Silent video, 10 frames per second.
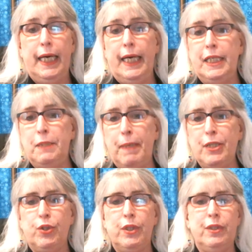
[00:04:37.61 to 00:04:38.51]
and
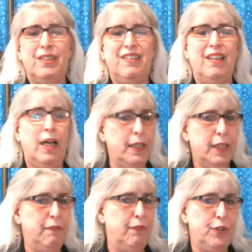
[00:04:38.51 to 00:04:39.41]
especially to
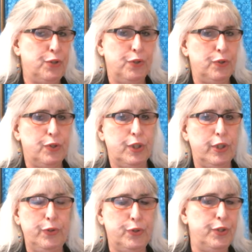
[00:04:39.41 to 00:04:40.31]
non-conventional
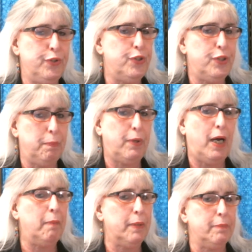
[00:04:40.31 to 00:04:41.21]
solutions to
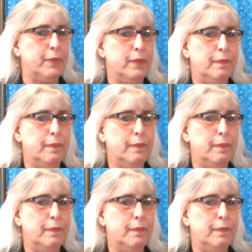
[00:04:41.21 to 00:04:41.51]
problems.